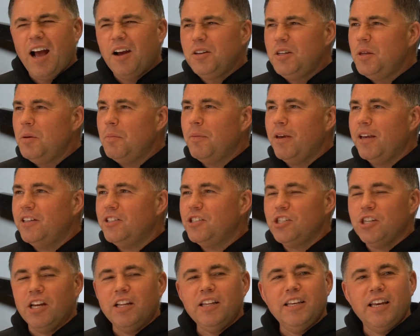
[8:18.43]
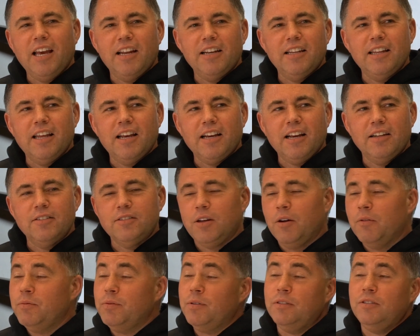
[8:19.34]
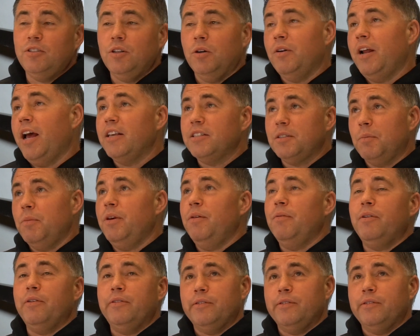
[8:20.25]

How do you make jelly out of that kind of stuff? Don't ask me.